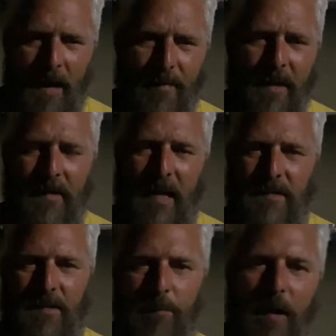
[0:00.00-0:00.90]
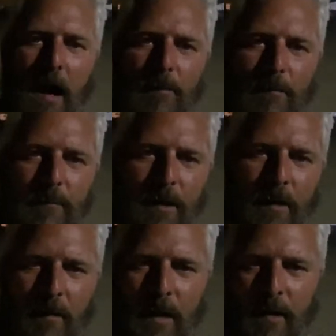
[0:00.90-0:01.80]
I think that's the problem. You
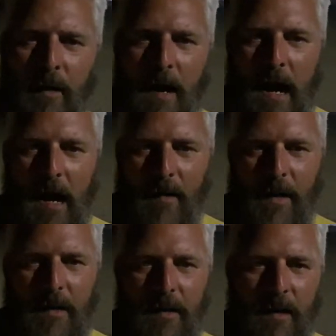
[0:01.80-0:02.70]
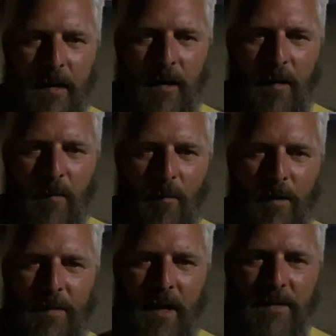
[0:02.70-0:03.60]
know, here, how did,
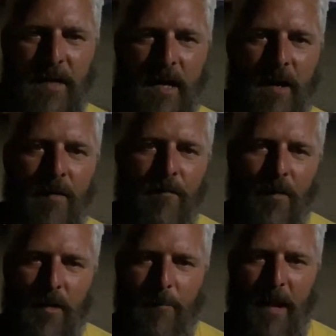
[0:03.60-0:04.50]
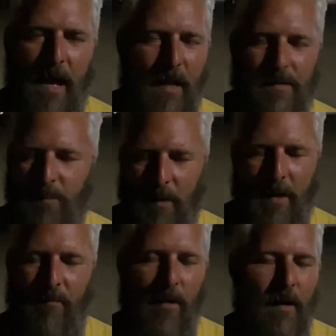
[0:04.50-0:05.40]
1,900 voted ballots,
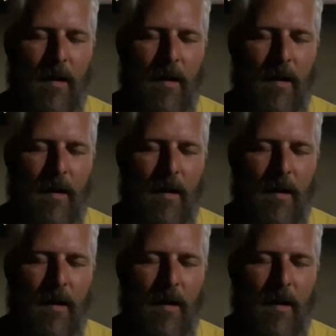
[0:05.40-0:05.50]
whatever.